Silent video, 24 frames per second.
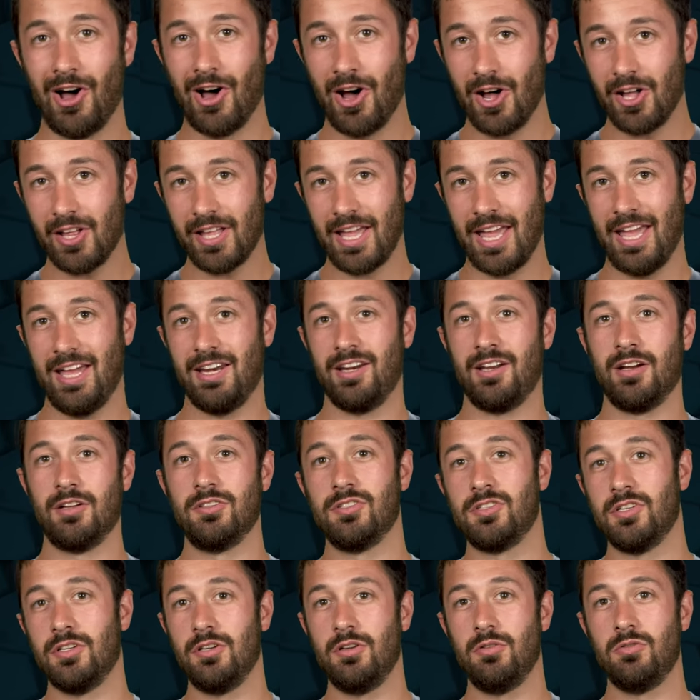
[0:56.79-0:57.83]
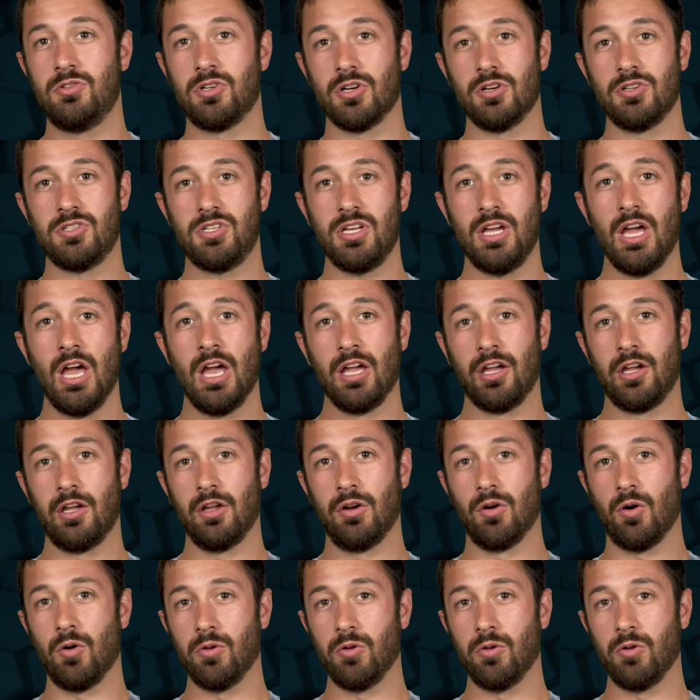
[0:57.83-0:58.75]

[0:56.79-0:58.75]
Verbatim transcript: all handguns in New Jersey could